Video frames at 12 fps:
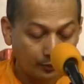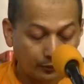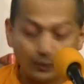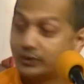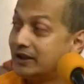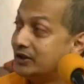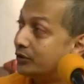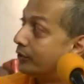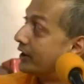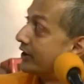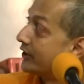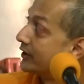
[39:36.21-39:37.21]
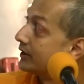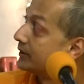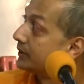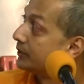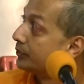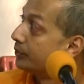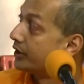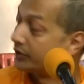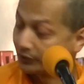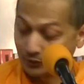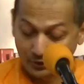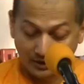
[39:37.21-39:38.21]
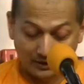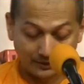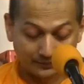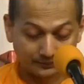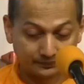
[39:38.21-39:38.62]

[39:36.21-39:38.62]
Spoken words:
14th verse, verse 14.